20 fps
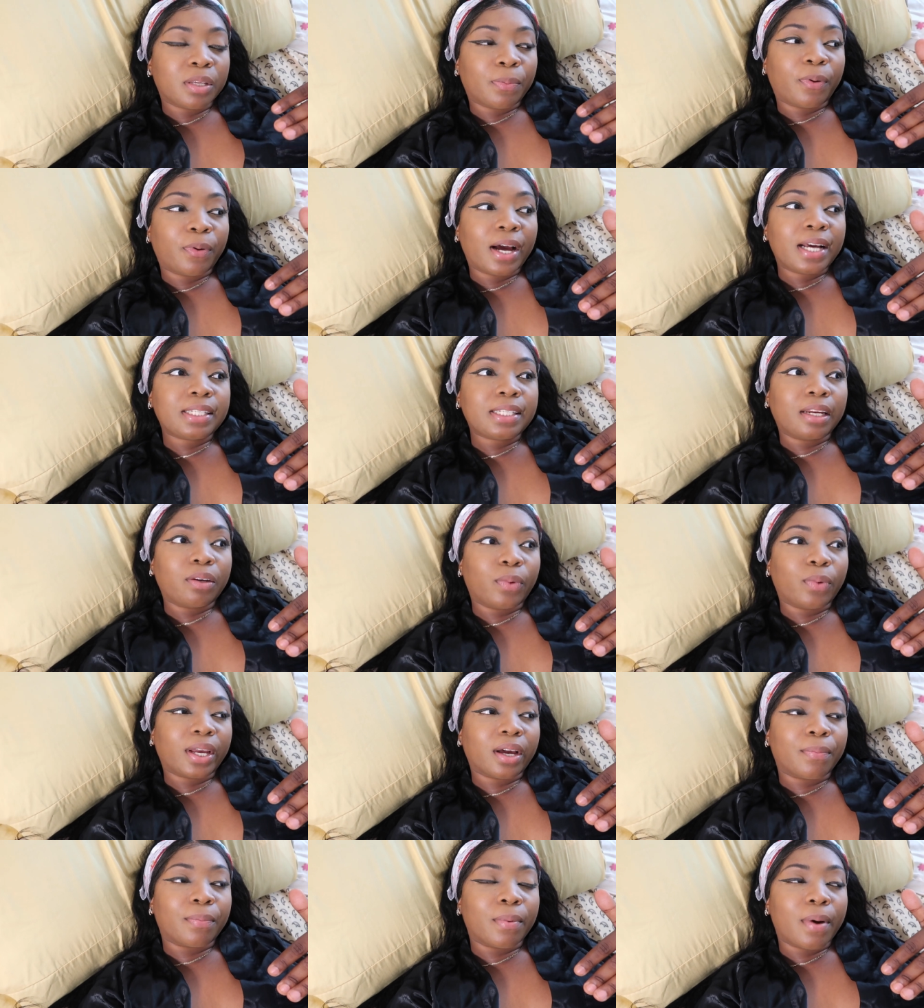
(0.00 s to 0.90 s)
Surprised I didn't
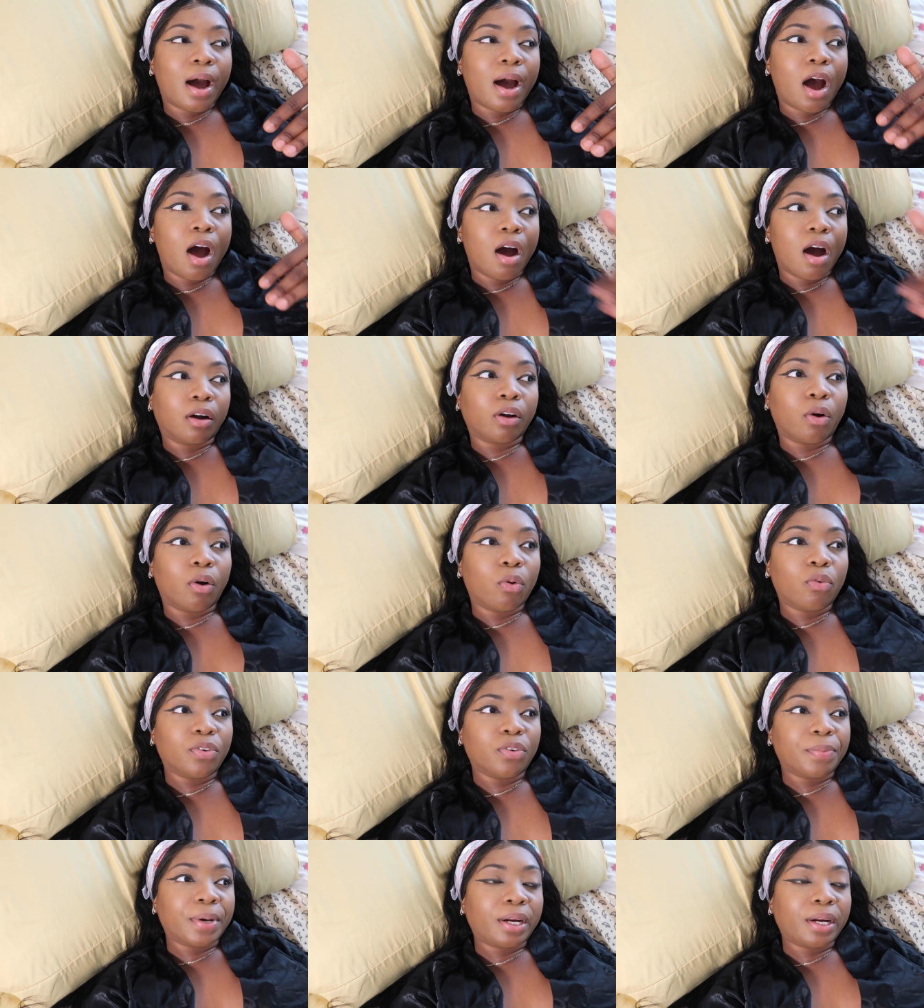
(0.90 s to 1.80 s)
wake up
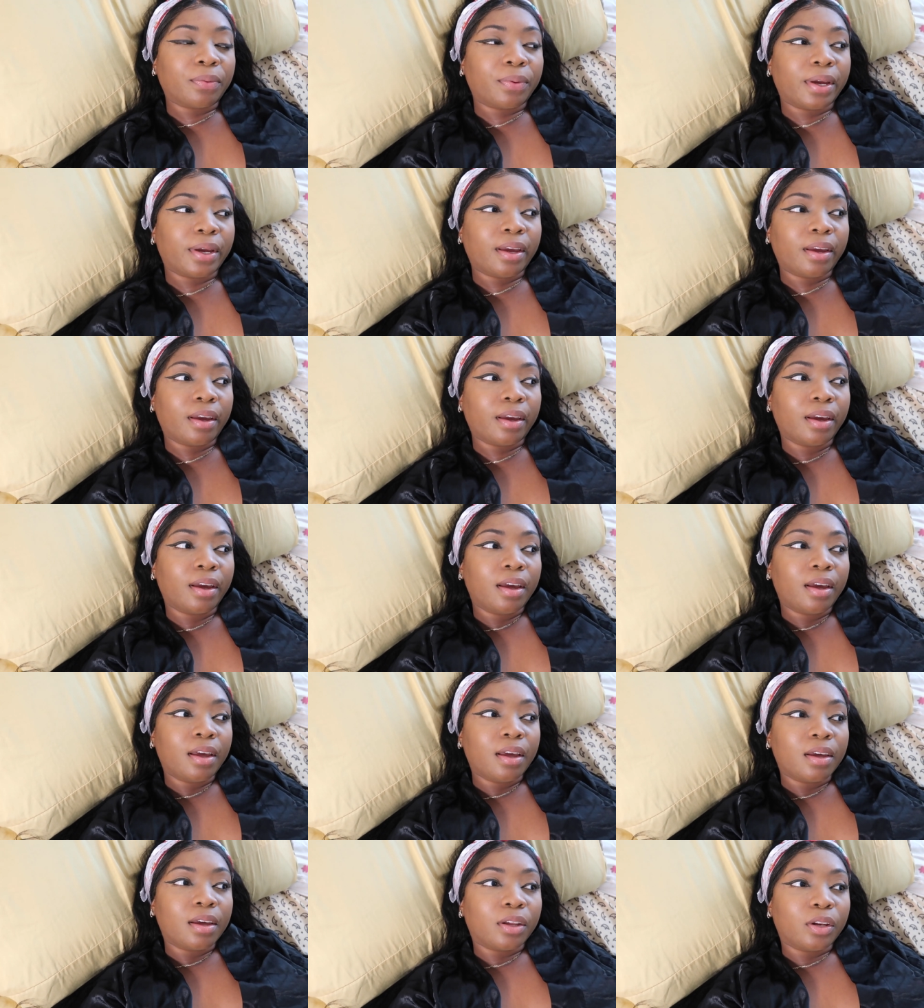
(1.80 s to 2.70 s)
hungover, by the way.
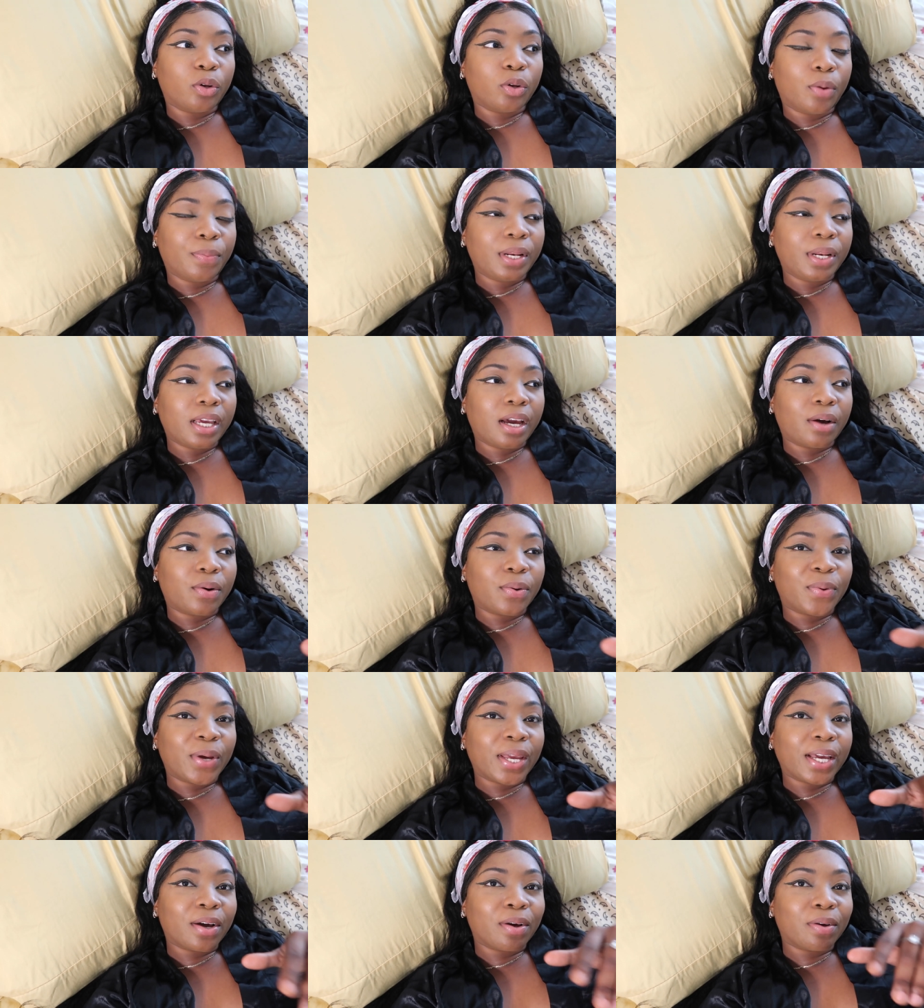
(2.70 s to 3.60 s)
Normally I would
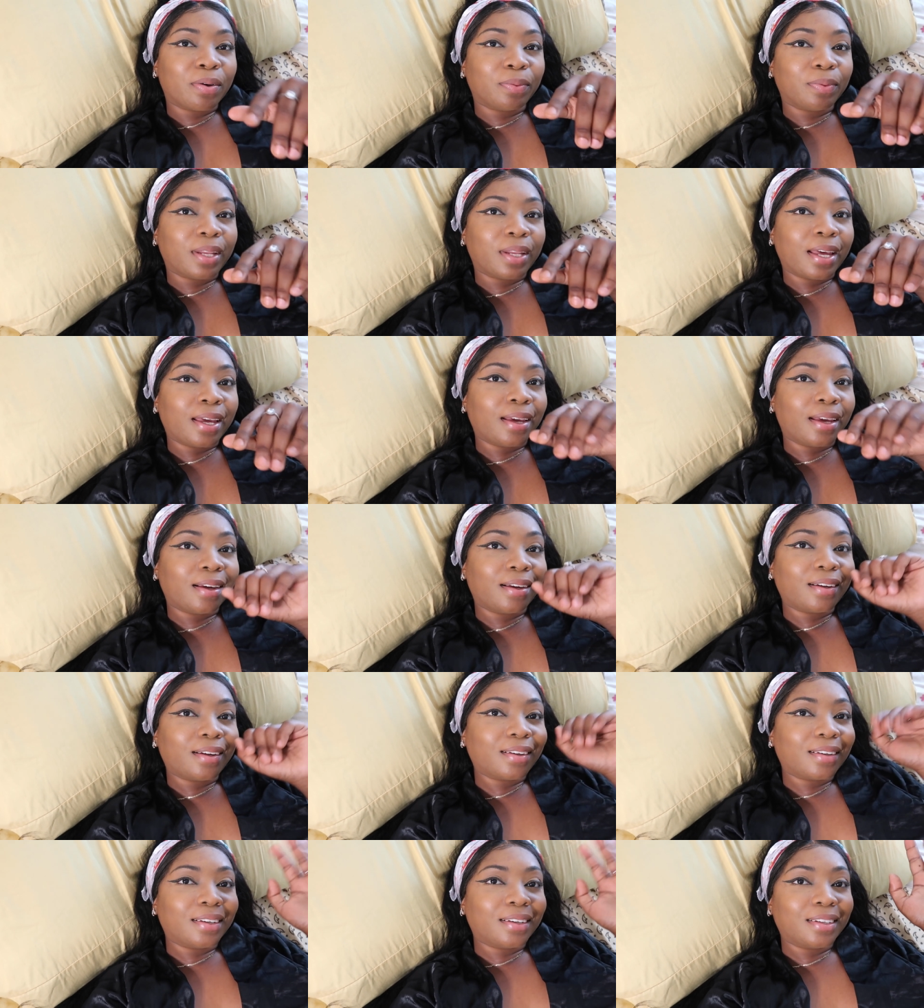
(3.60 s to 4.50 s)
wake up
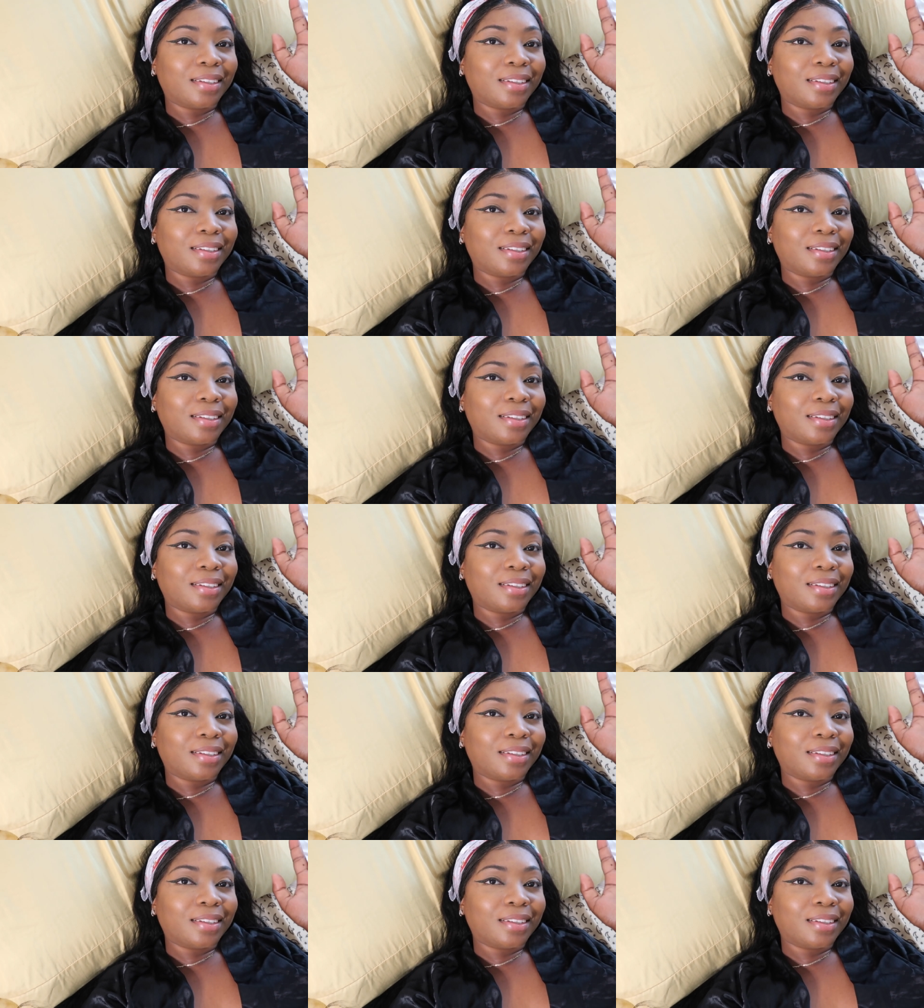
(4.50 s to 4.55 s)
like